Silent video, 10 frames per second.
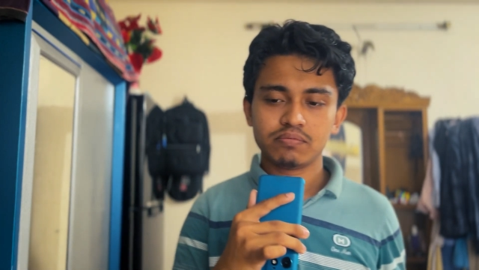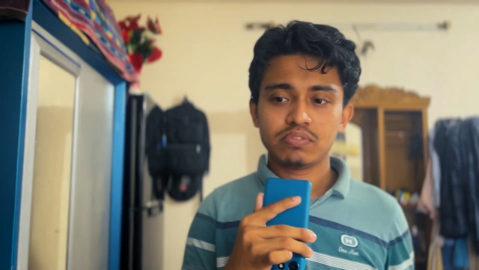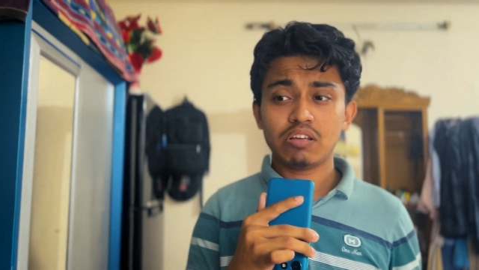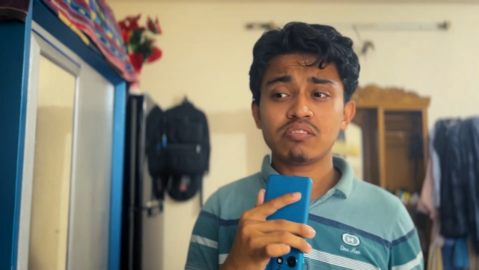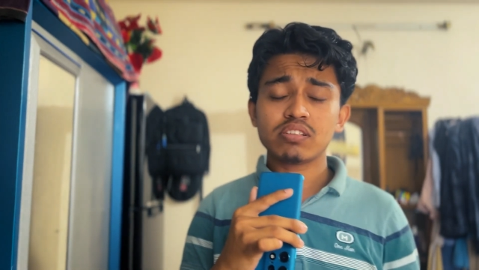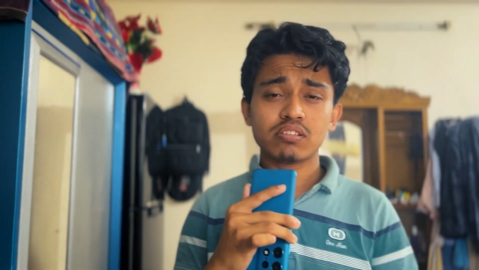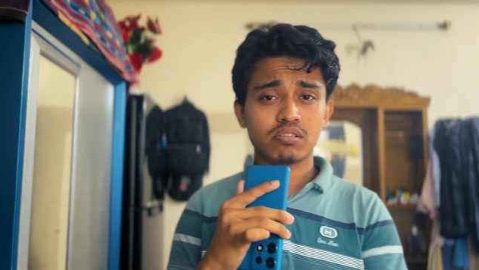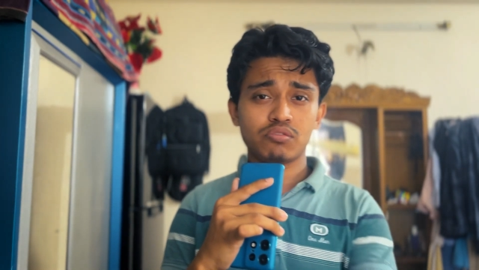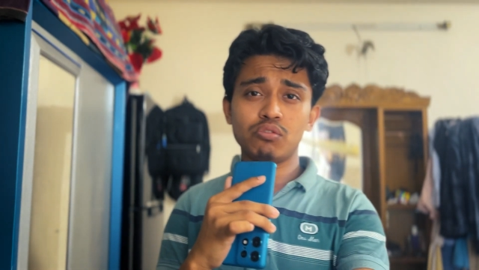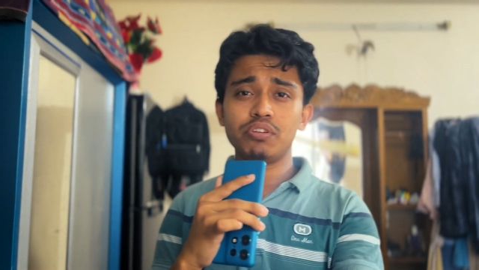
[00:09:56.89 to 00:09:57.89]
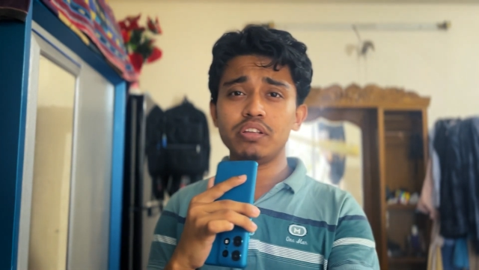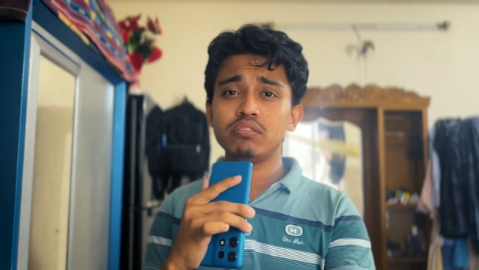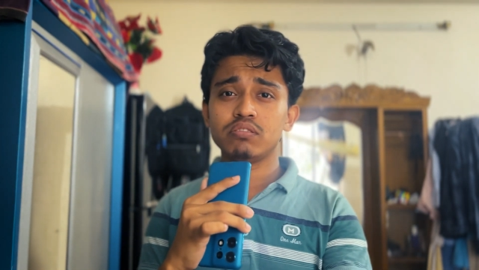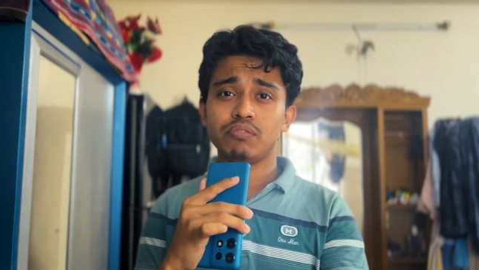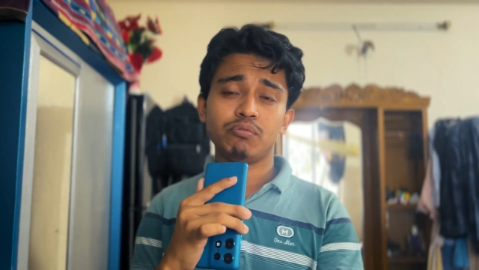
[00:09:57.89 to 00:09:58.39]
You can just store it
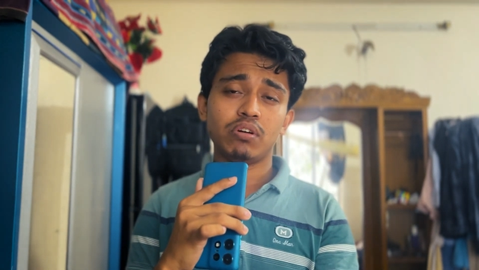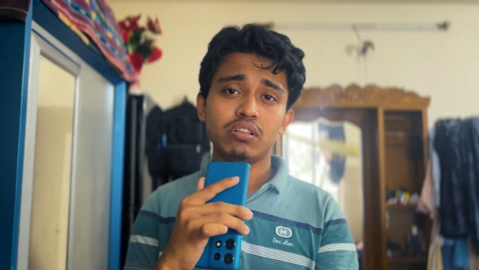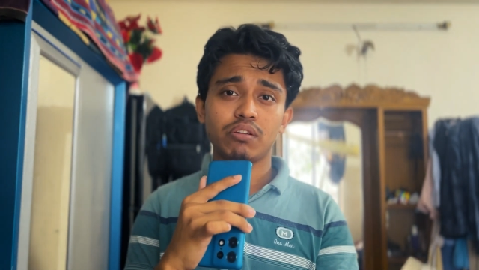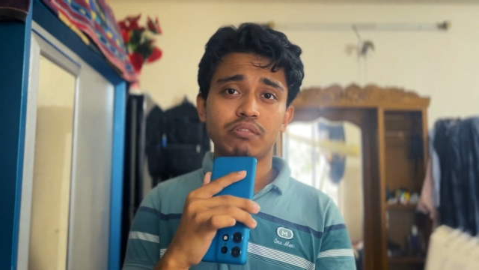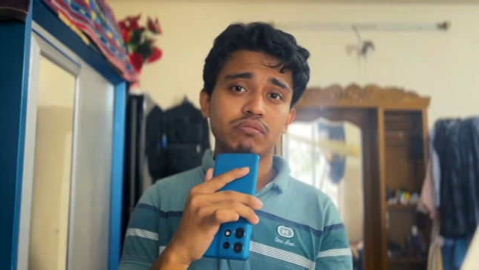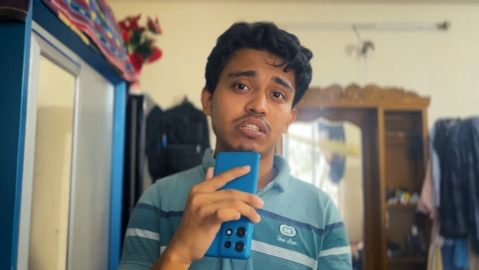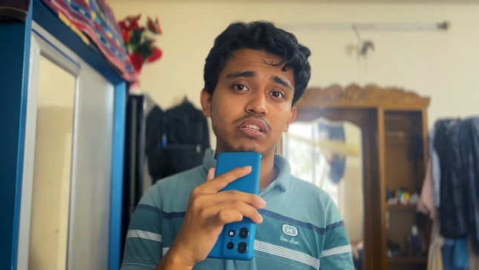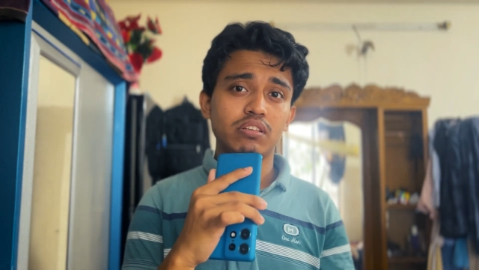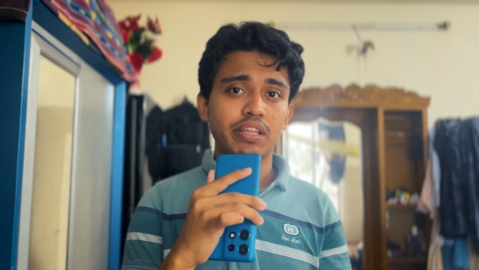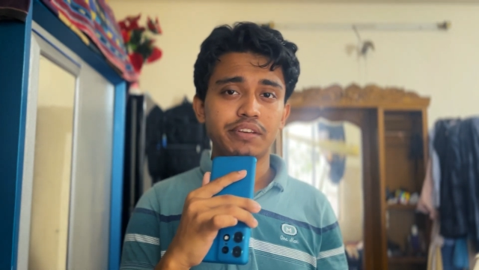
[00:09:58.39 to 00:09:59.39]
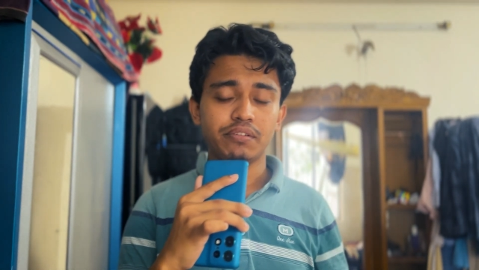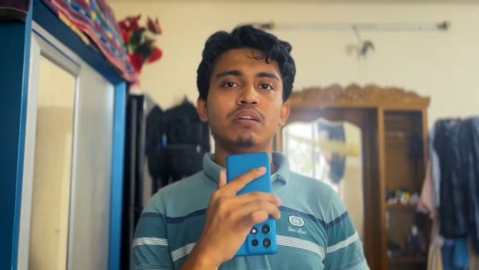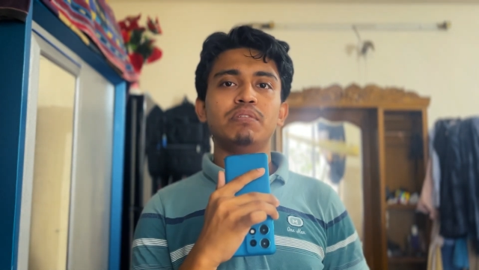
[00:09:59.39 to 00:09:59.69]
if you want. You can read it later. Number